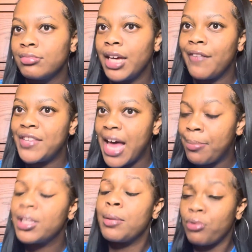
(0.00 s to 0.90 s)
if
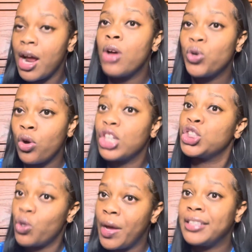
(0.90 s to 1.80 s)
Tabitha Brown daughter
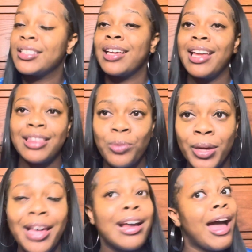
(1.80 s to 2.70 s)
Choyce can get the
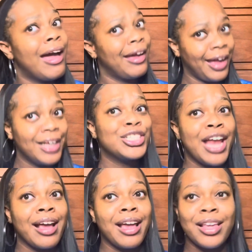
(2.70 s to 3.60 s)
wig, Angie
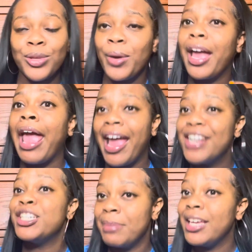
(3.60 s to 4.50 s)
Mack can get the wig,
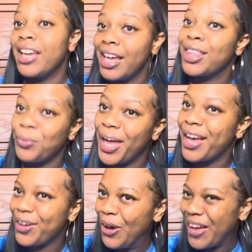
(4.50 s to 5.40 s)
Angie B can get the
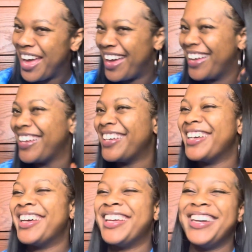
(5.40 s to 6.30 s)
wig, okay?
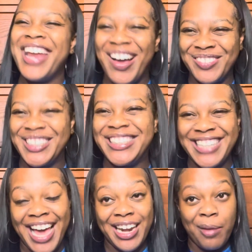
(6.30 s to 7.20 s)
Now I'm just
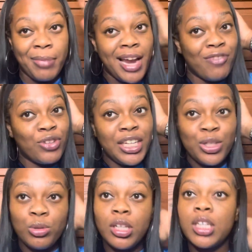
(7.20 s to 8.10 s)
chatting, but I really
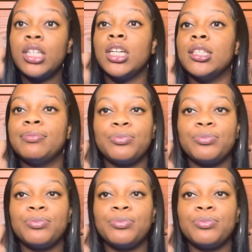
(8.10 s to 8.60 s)
do look good.